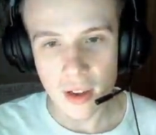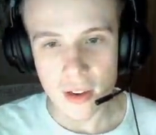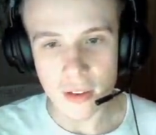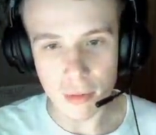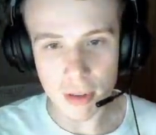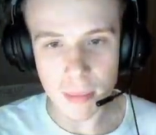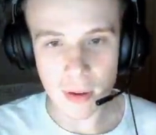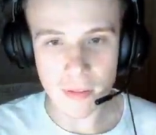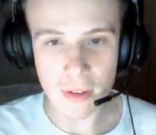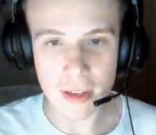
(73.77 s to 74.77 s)
to the
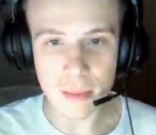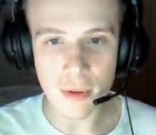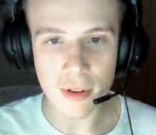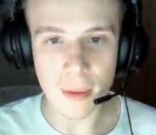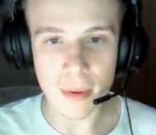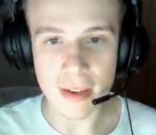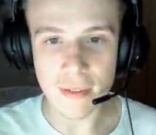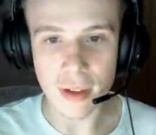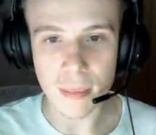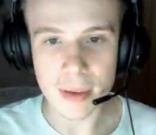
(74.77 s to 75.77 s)
Rebirth leaderboard, I believe
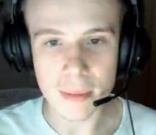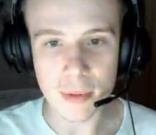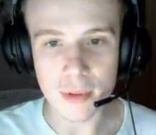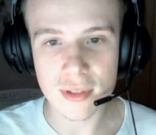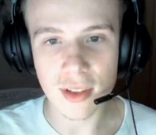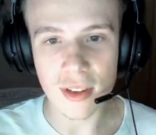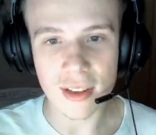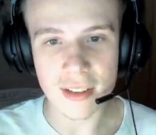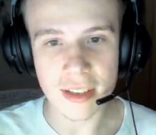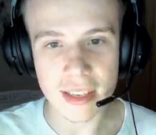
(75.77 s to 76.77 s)
there are people who are
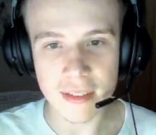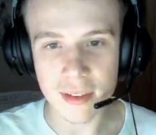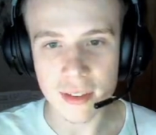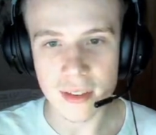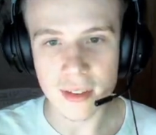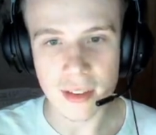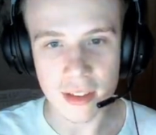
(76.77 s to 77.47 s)
starting even,